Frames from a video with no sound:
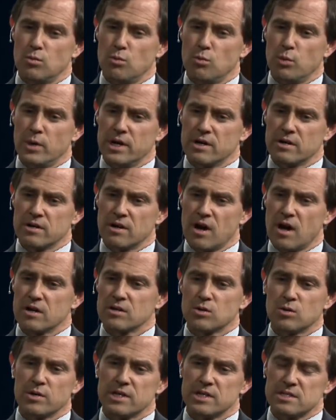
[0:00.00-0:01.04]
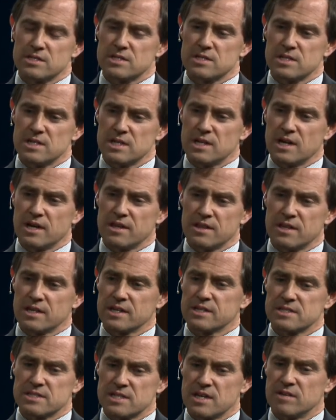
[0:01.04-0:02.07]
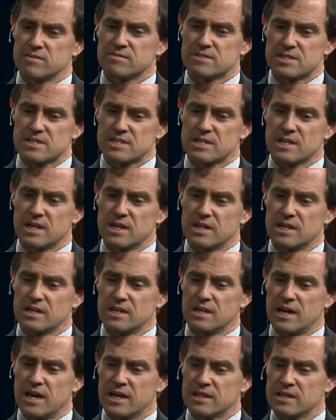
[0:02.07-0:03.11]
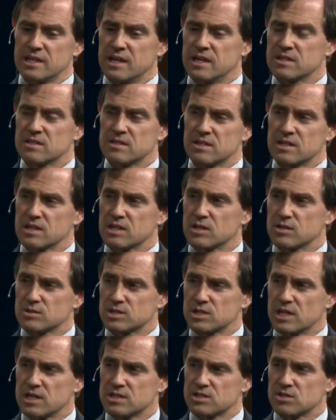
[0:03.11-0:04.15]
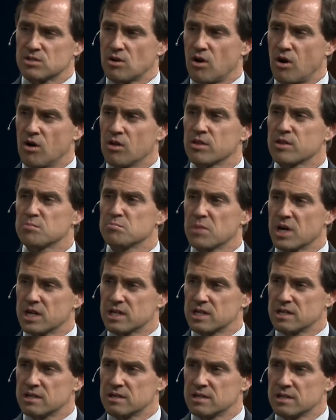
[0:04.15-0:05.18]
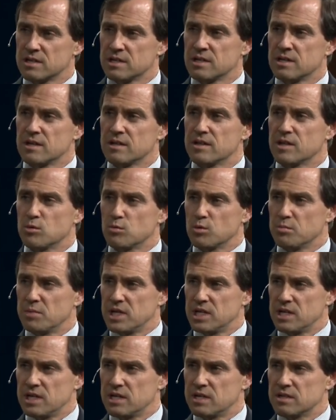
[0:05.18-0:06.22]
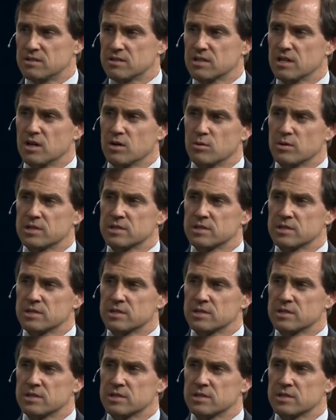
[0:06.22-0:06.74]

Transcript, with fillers: We are not going to see, I think it's safe to say, at the end of the negotiation, all the money that will be needed to go